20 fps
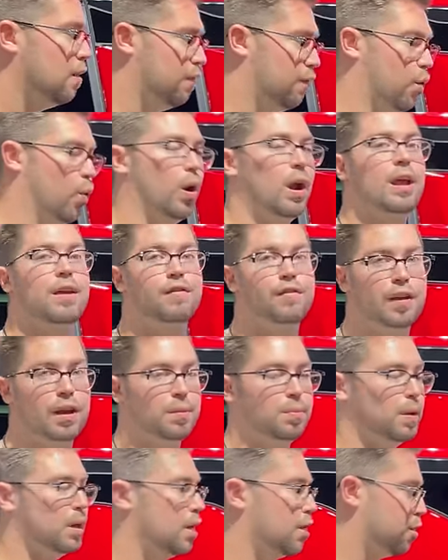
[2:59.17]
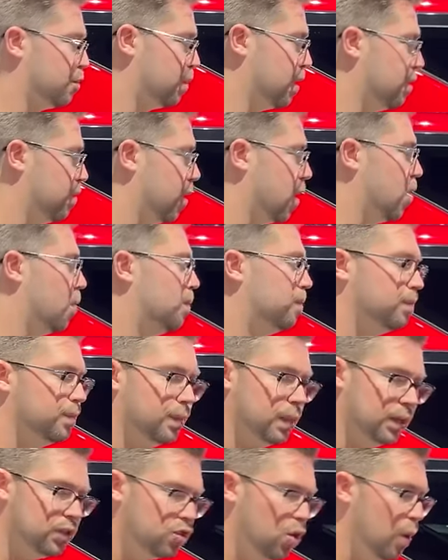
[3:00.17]
for a family three row.
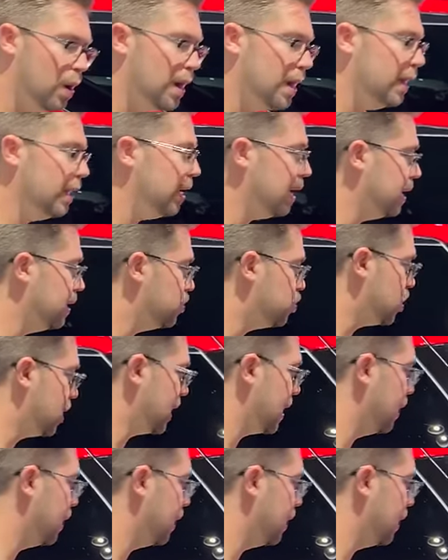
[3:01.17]
Let's go ahead and check